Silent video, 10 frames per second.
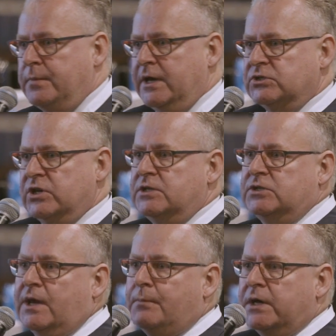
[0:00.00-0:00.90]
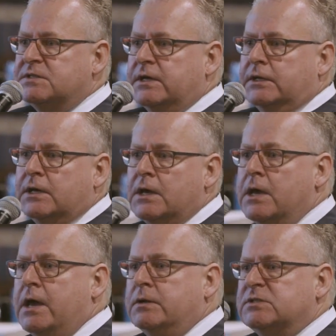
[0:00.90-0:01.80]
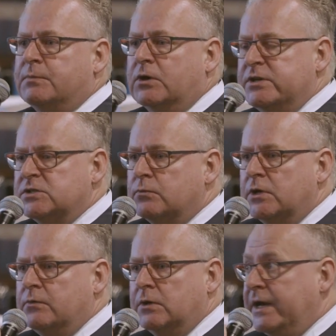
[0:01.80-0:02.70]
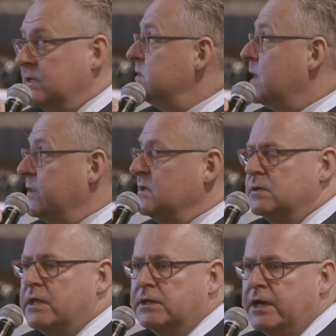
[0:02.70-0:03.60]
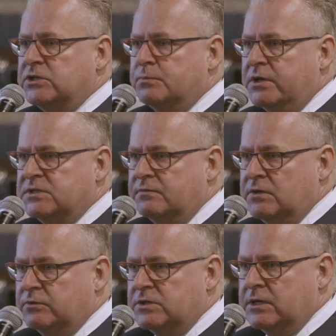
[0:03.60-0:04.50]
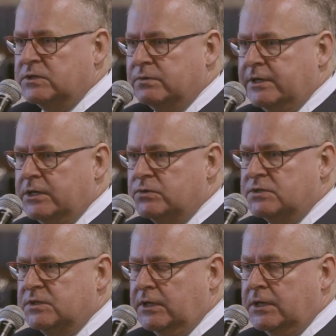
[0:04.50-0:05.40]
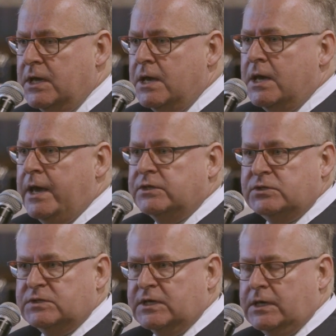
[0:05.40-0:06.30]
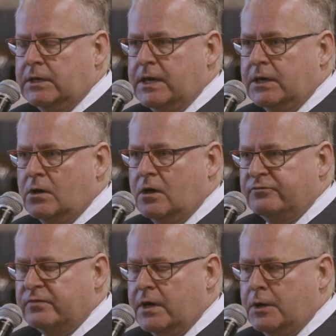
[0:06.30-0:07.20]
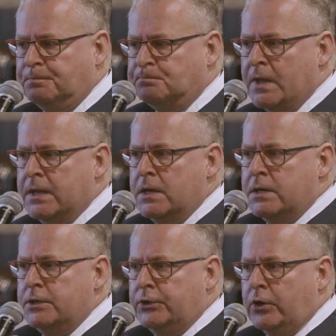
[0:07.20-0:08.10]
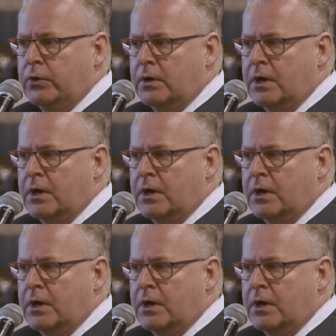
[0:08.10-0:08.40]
about changing our mindset. And so my question really relates, I think, to that nature positive thing, which I think is really interesting. And just to kick off, you know,